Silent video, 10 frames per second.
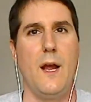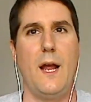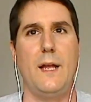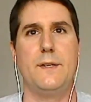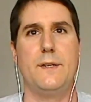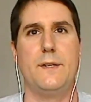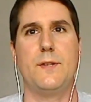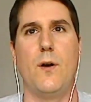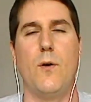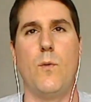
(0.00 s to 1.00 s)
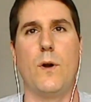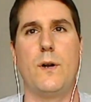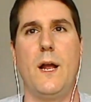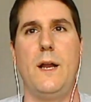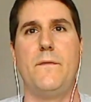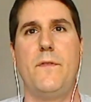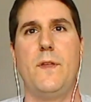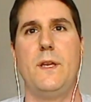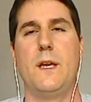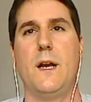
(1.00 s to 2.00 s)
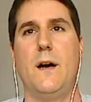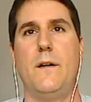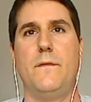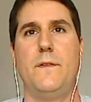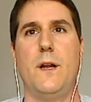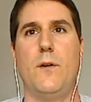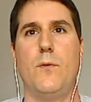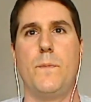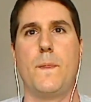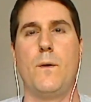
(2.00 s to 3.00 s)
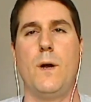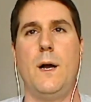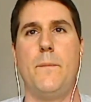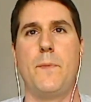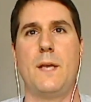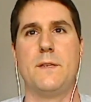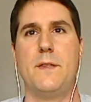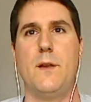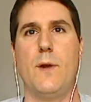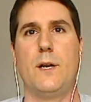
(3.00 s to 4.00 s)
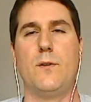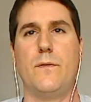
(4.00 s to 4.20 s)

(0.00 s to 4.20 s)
And so we're kind of thinking of, as a theoretical